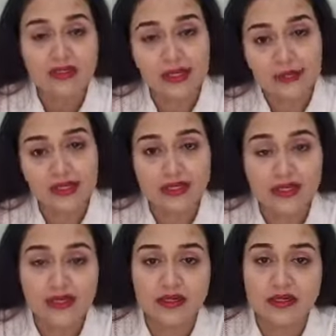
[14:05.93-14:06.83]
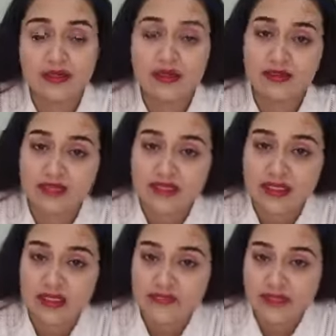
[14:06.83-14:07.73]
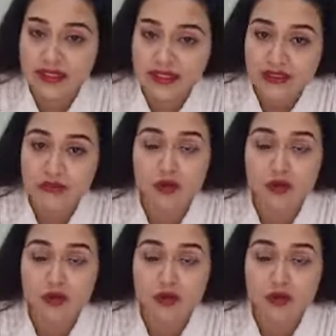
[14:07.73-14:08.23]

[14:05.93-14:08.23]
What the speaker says: chemical and physical filters